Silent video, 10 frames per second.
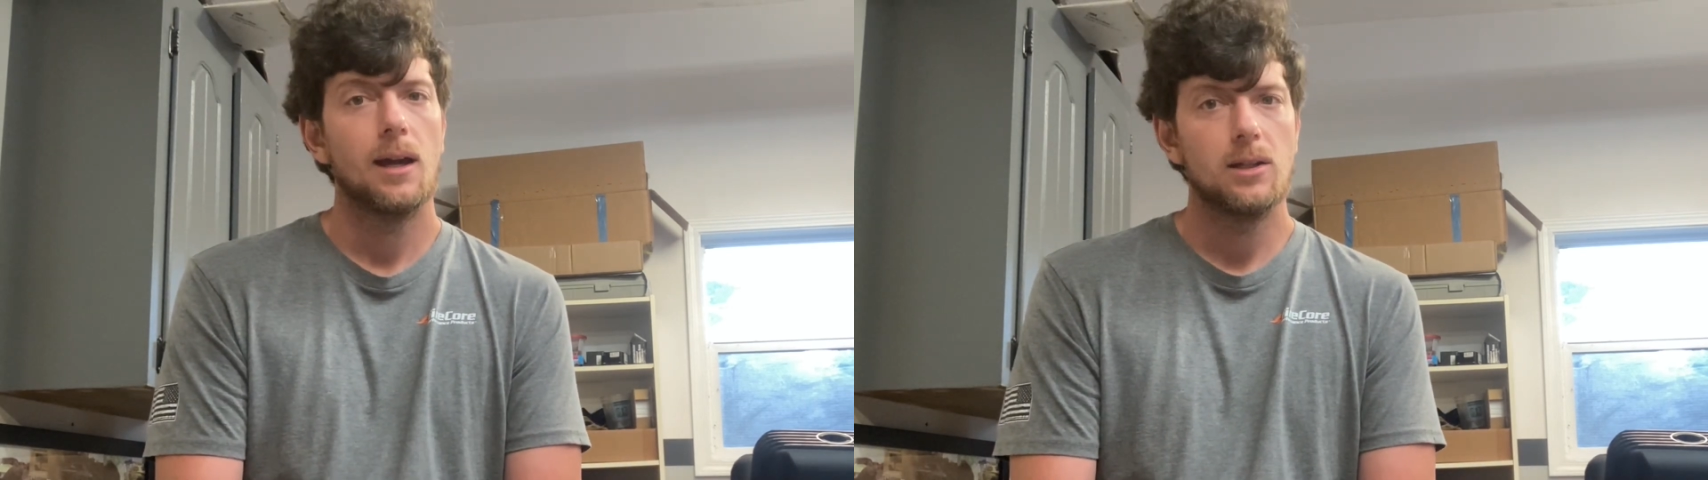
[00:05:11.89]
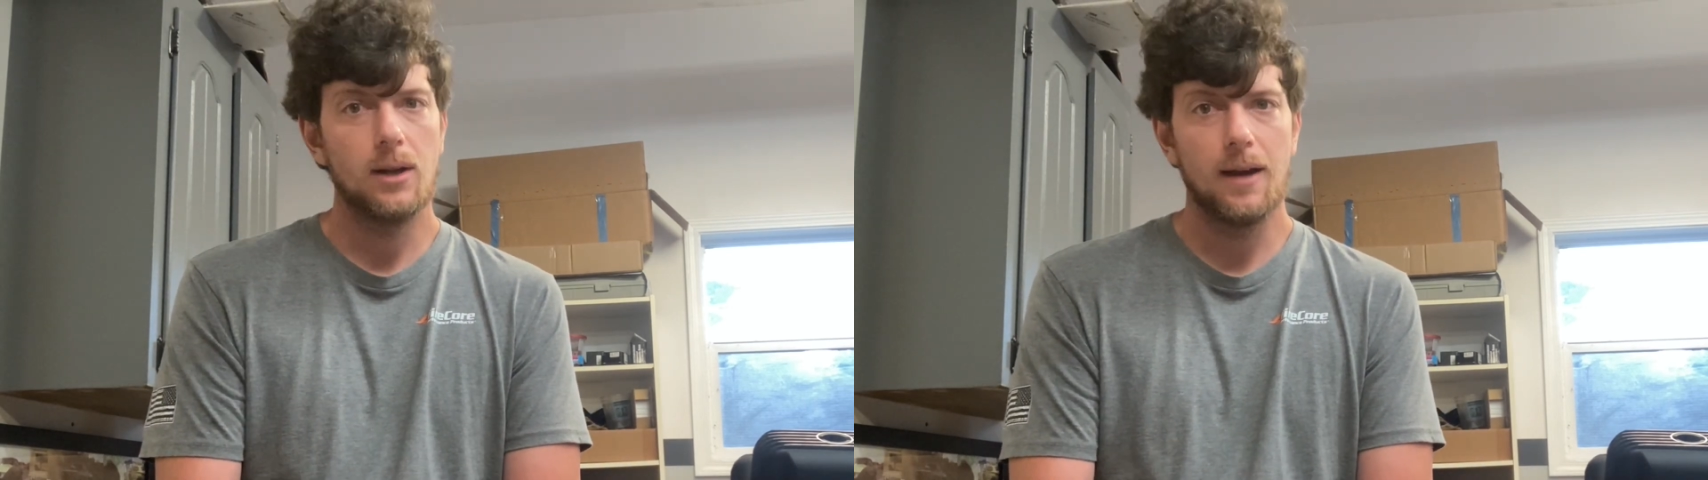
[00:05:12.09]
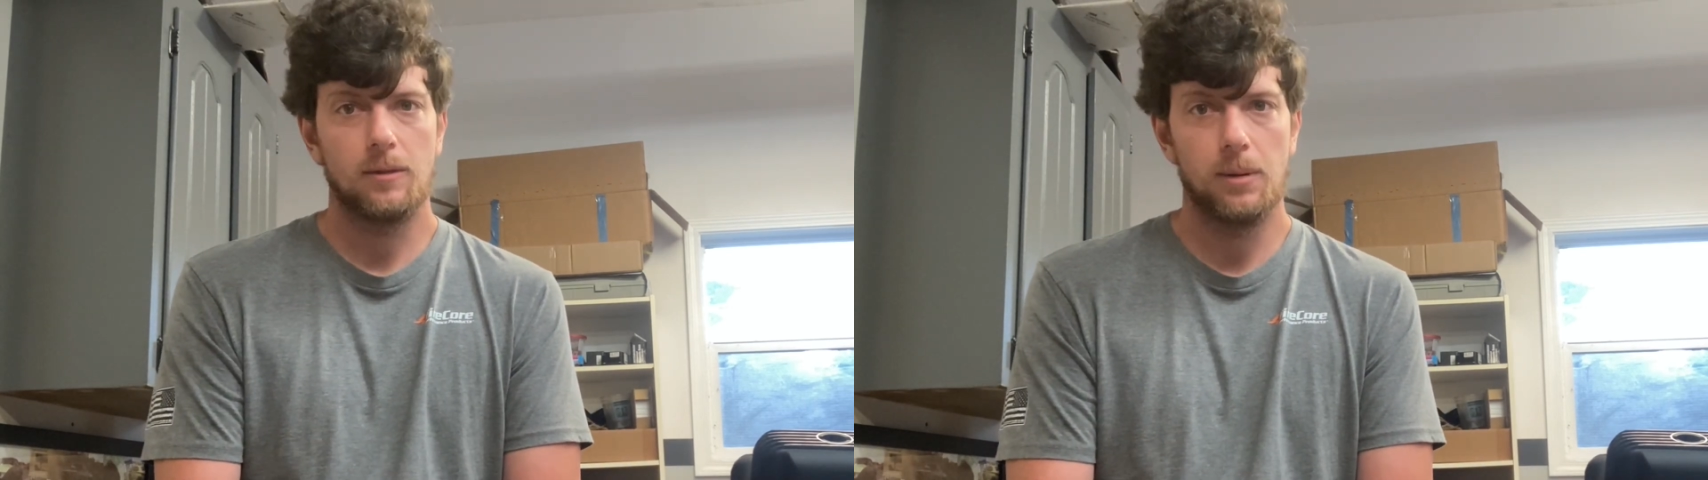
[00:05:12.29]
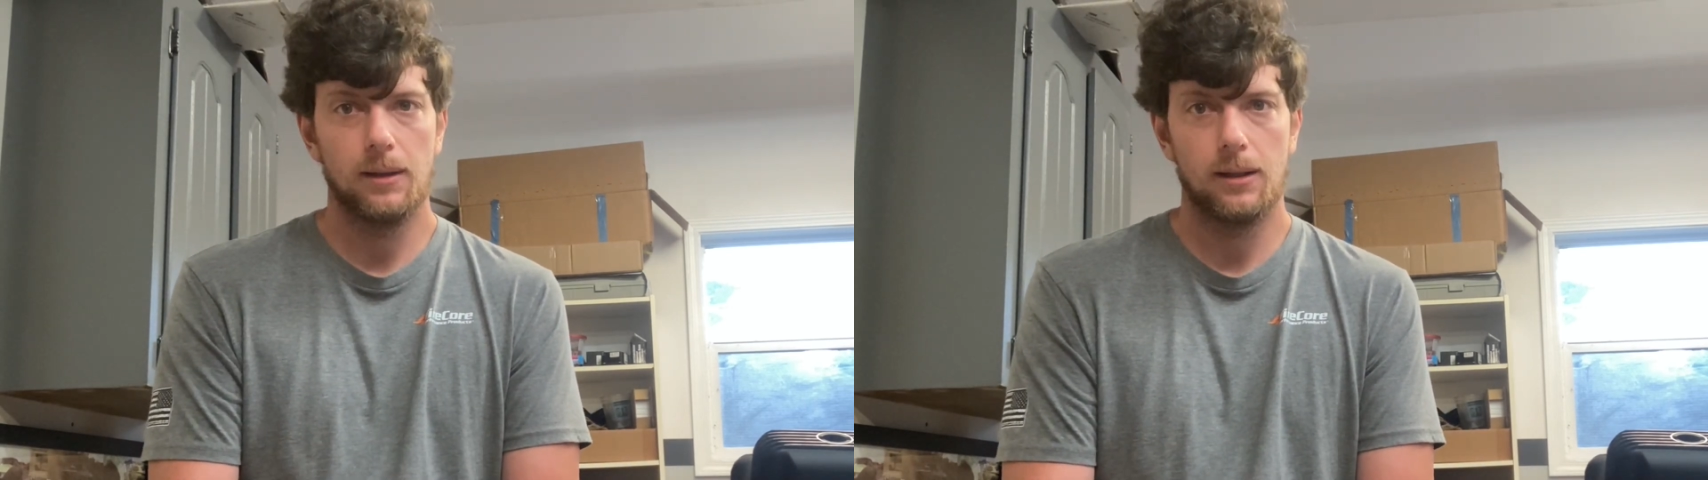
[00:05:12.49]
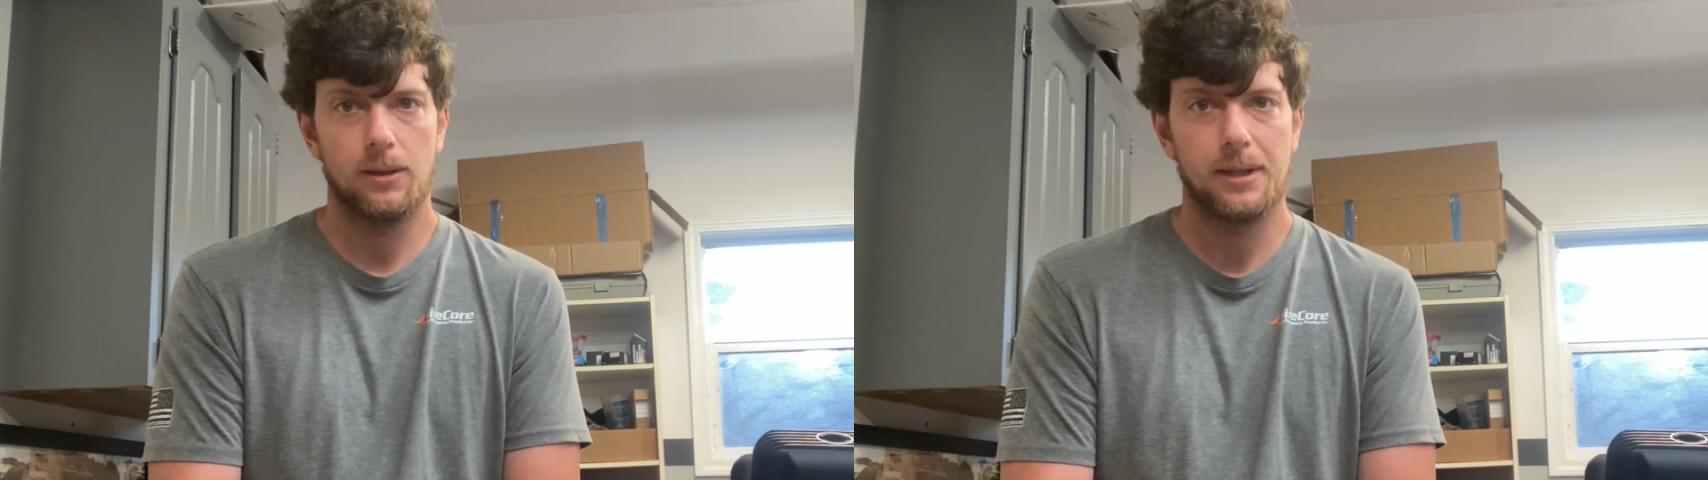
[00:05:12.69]
You have to put
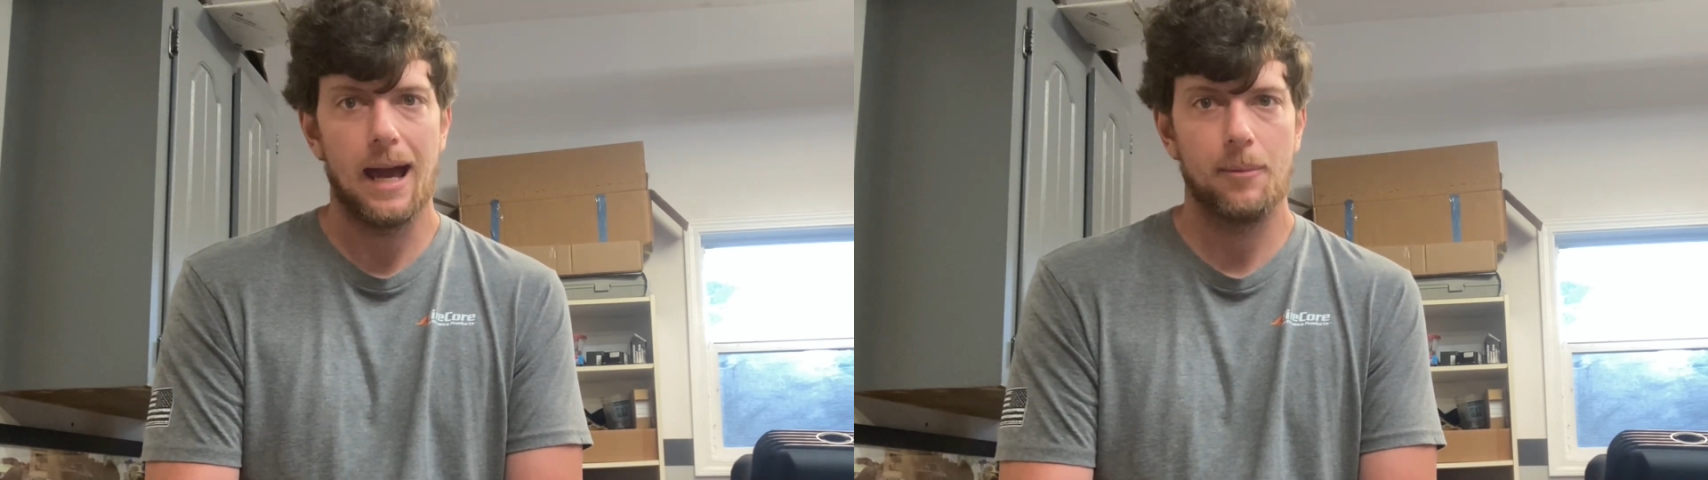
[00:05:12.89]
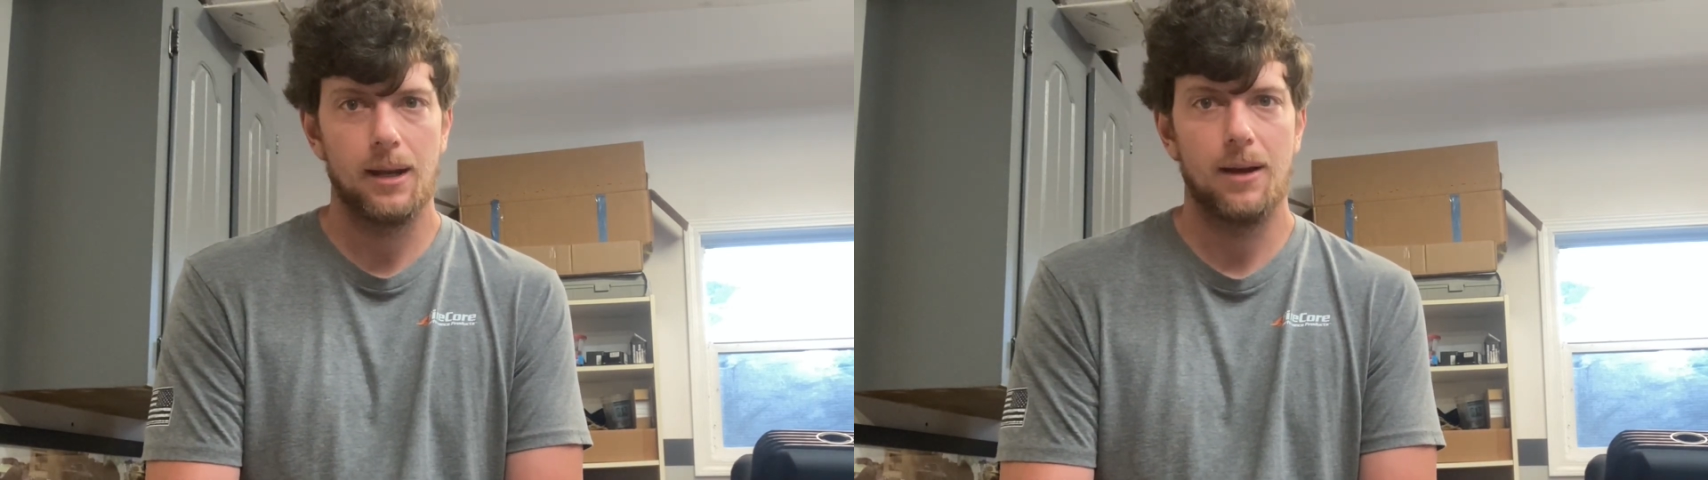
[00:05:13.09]
a little time and